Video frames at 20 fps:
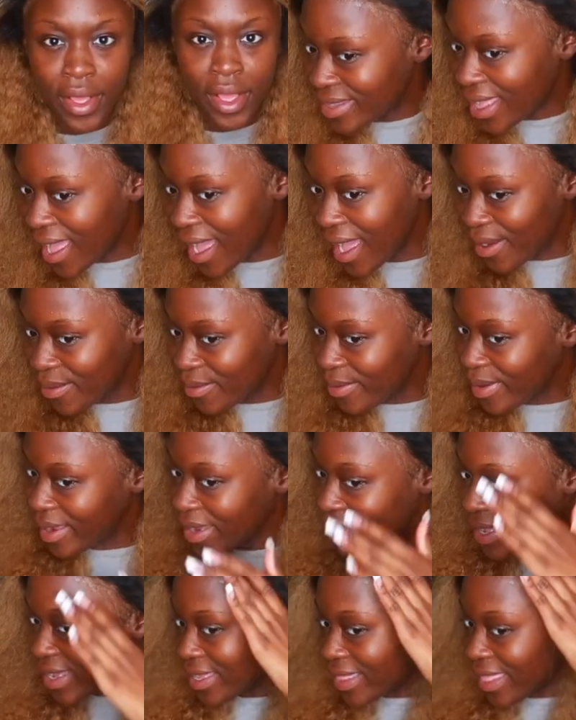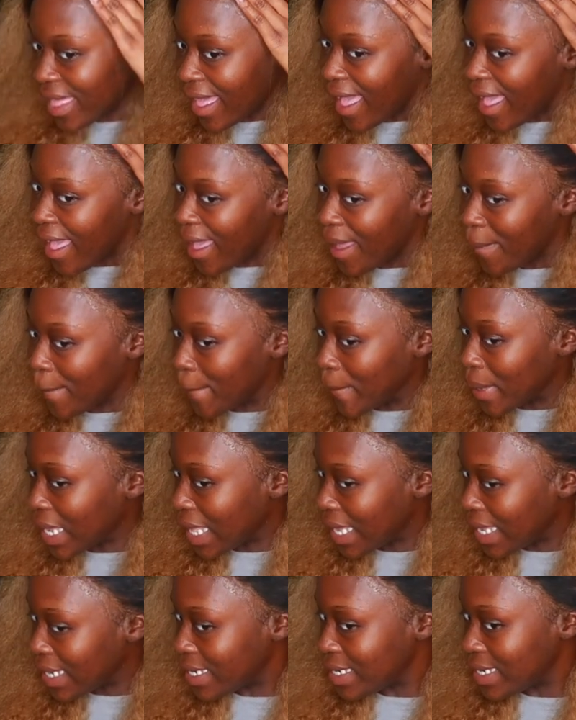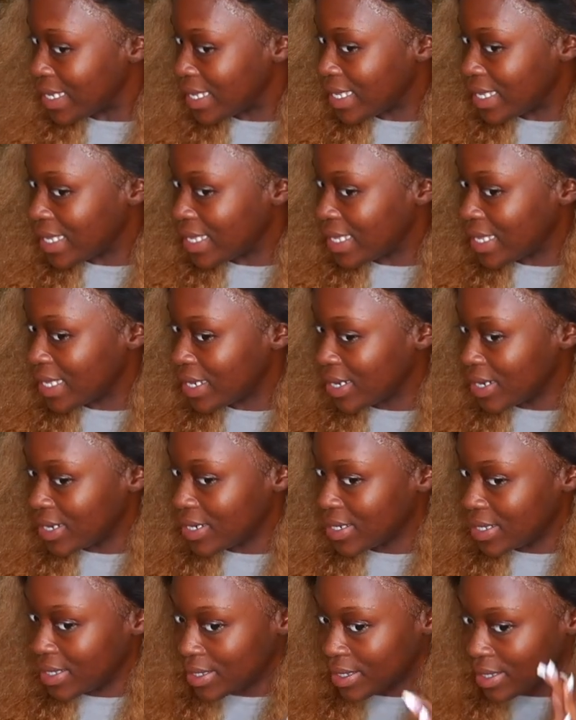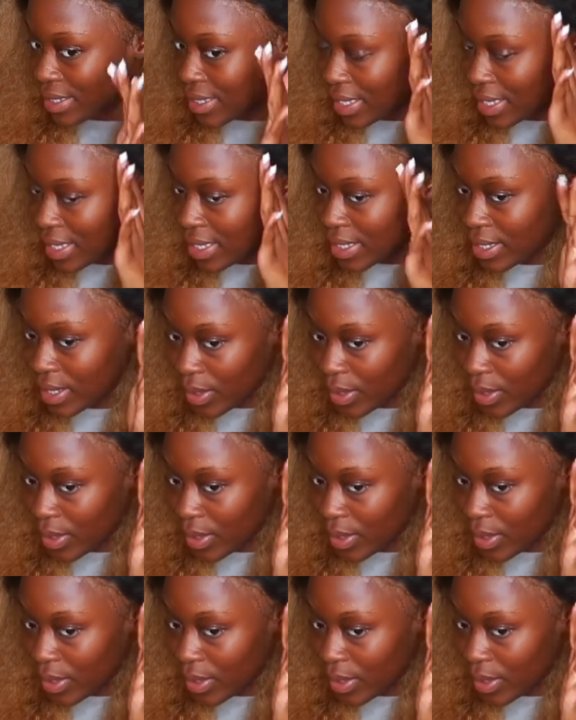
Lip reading: Not really that blended, honestly.